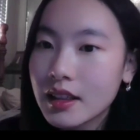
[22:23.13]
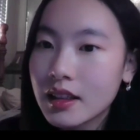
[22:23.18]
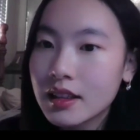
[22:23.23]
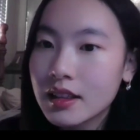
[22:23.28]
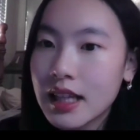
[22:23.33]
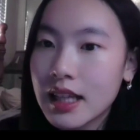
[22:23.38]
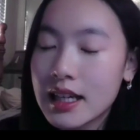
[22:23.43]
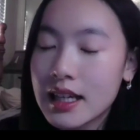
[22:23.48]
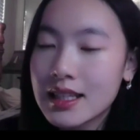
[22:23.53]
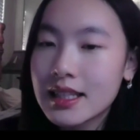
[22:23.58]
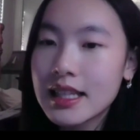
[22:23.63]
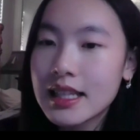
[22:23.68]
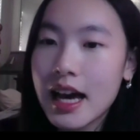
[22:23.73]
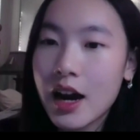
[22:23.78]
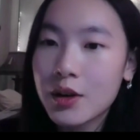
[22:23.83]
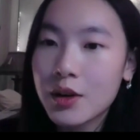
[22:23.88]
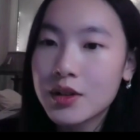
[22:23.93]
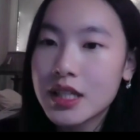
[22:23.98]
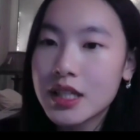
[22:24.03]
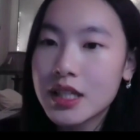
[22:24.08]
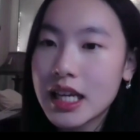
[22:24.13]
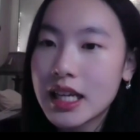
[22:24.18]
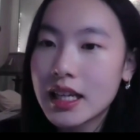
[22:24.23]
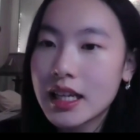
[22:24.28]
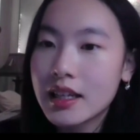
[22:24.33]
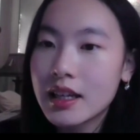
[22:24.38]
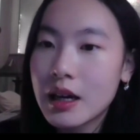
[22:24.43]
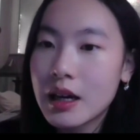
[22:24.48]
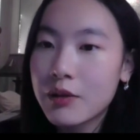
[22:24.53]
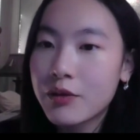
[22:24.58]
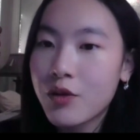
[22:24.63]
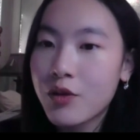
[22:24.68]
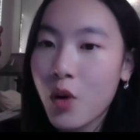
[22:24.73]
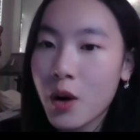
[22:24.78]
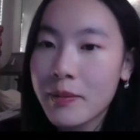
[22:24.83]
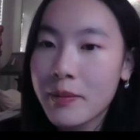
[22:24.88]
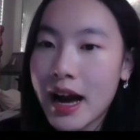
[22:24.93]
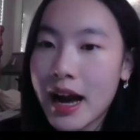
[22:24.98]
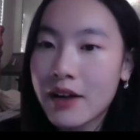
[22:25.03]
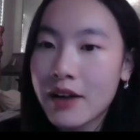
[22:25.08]
less outdated
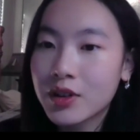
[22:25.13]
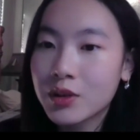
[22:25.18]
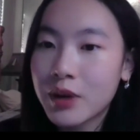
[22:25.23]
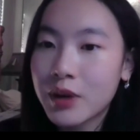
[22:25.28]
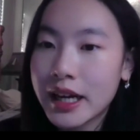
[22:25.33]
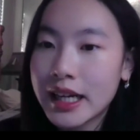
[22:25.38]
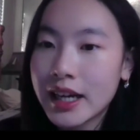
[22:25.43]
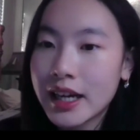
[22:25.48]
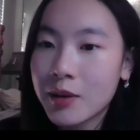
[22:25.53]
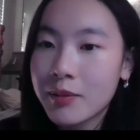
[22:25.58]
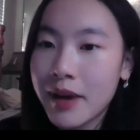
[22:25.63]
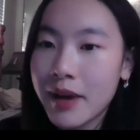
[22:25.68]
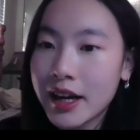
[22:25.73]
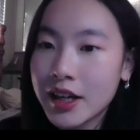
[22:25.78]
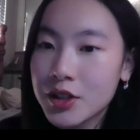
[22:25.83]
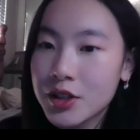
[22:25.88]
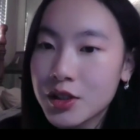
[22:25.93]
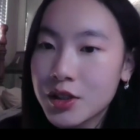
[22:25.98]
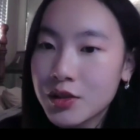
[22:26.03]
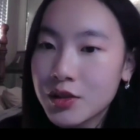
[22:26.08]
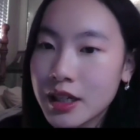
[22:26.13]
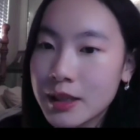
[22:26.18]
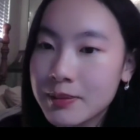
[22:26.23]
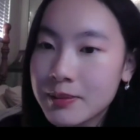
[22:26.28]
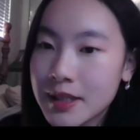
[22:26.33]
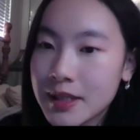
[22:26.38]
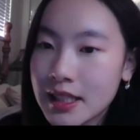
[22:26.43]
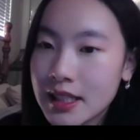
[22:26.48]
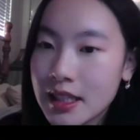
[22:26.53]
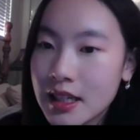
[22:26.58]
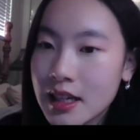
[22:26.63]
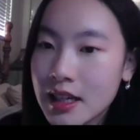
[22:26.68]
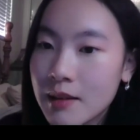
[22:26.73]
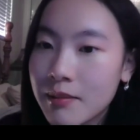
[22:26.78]
format for writing our manuscripts?